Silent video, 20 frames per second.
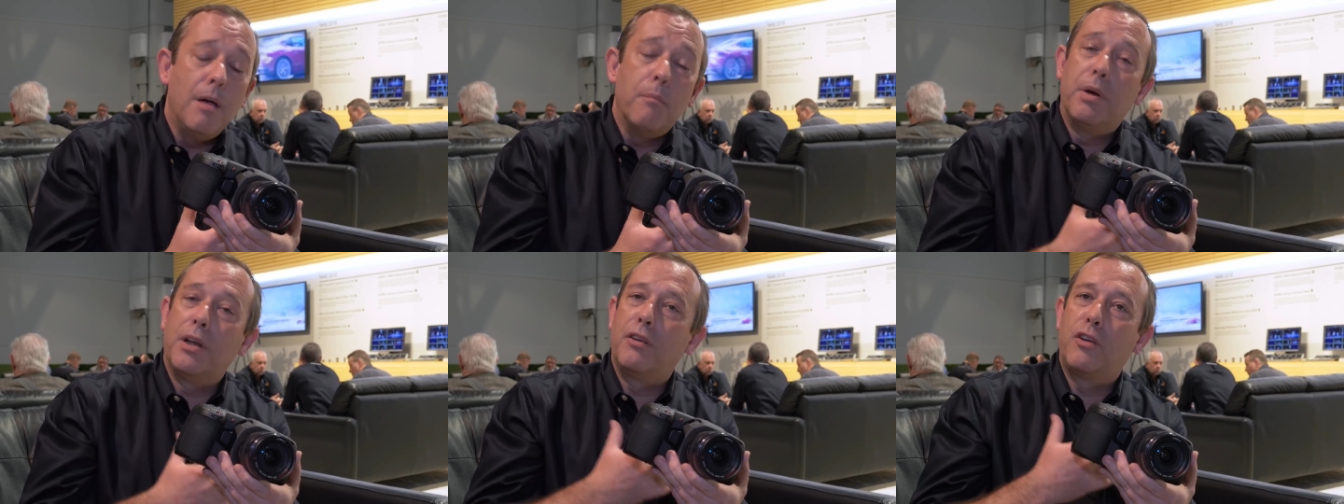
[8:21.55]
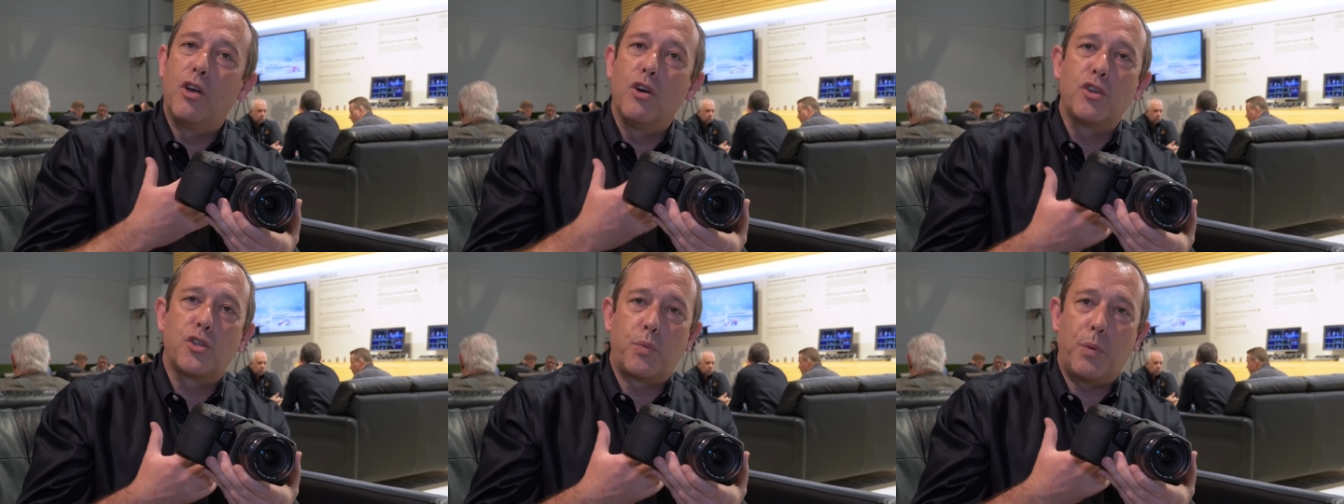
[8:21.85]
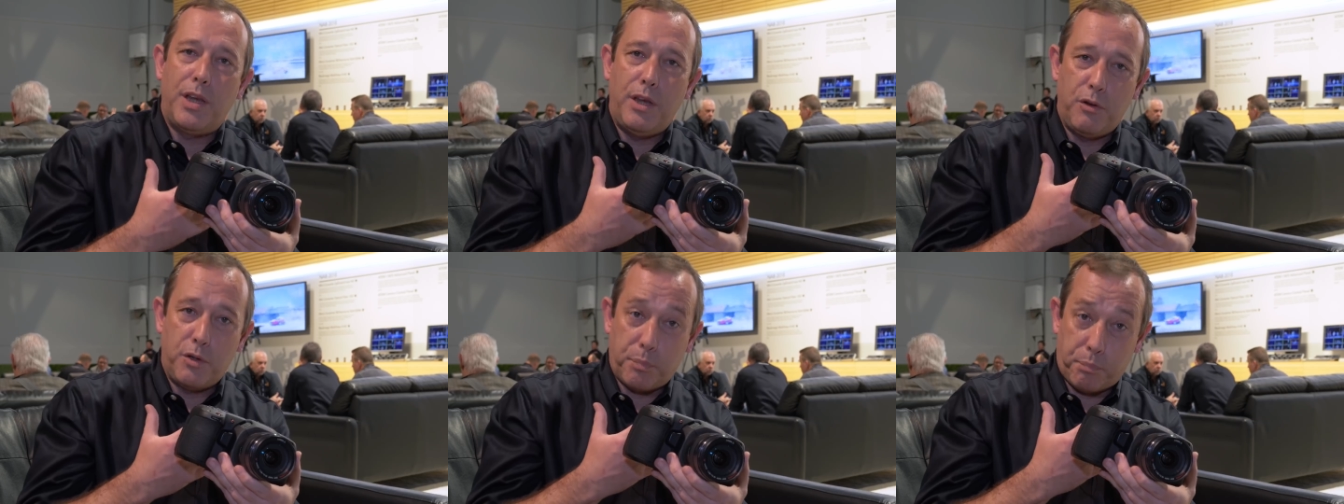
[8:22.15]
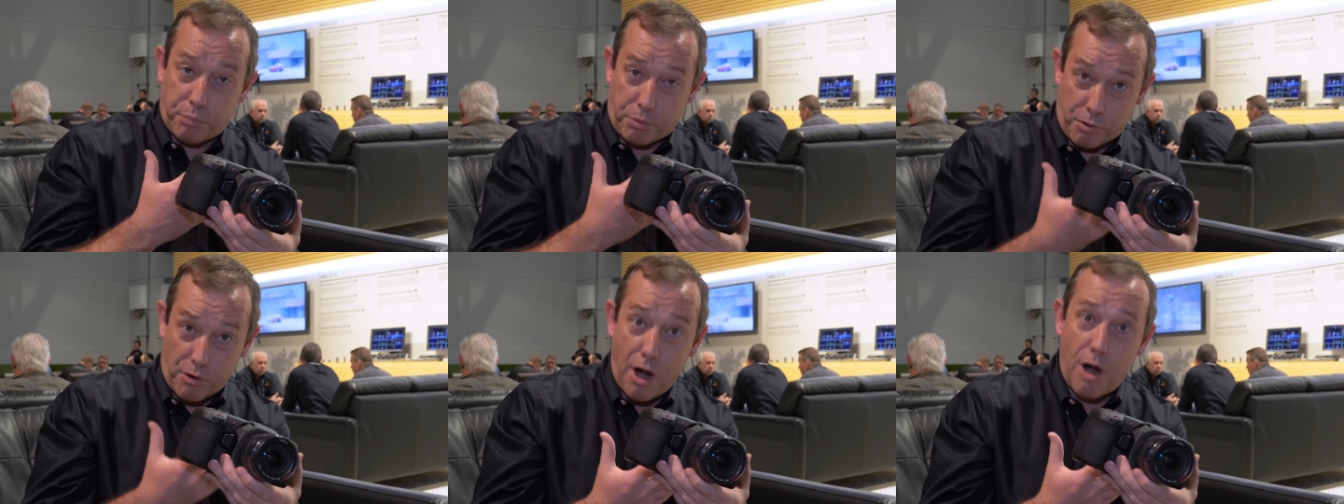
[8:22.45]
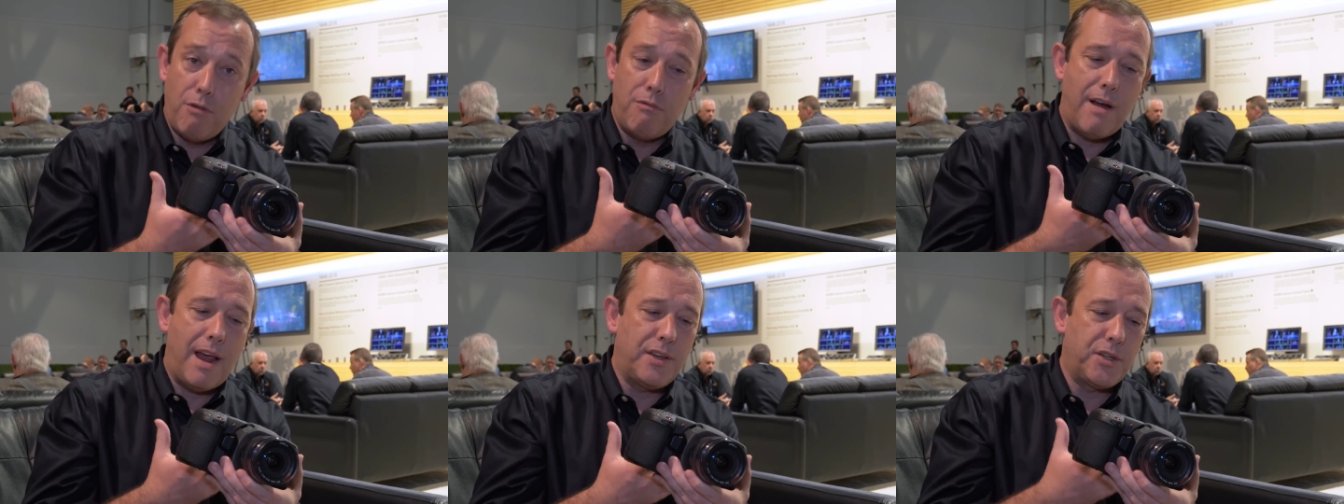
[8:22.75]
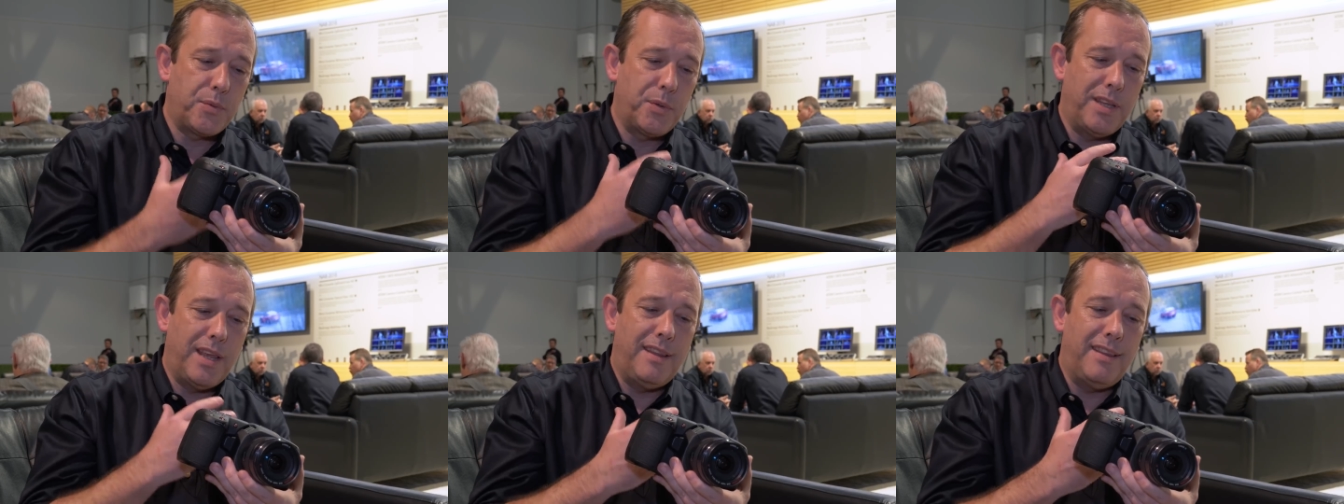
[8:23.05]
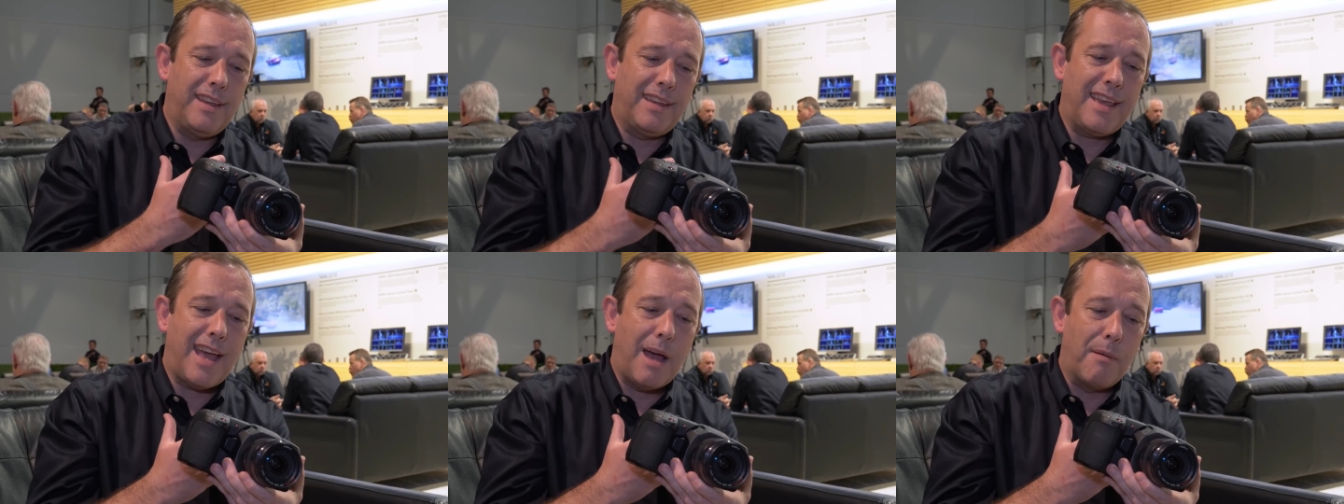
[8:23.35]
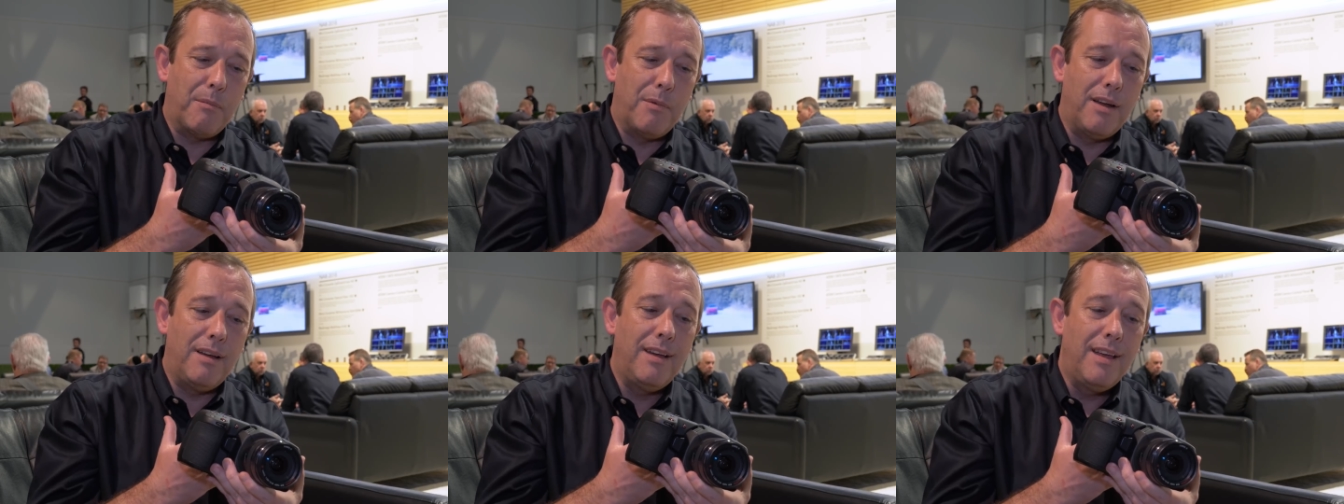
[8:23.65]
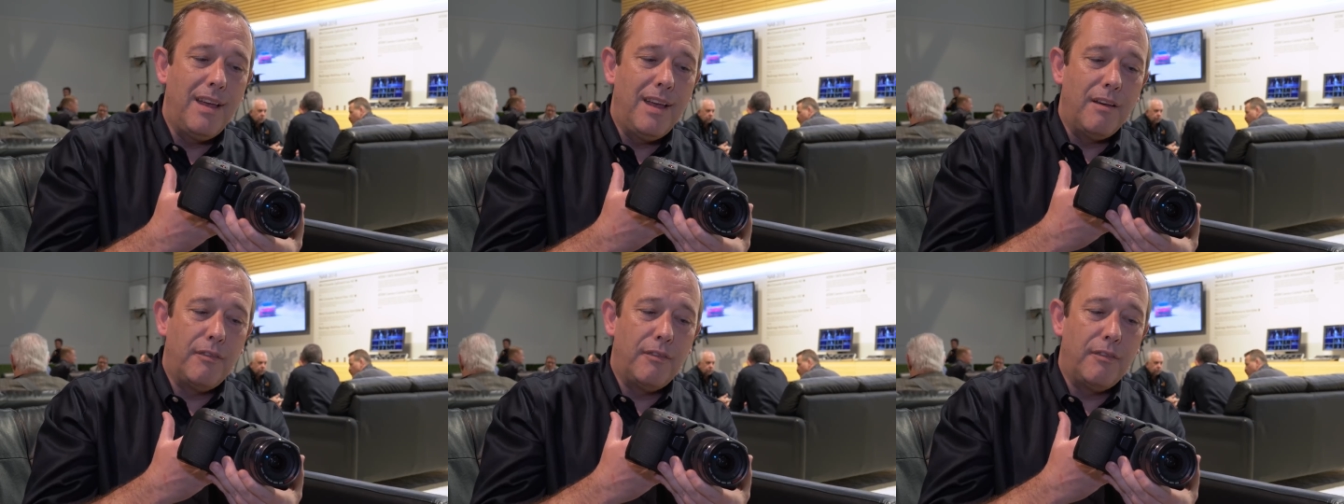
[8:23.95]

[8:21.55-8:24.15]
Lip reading: But of course we use ProRes within the camera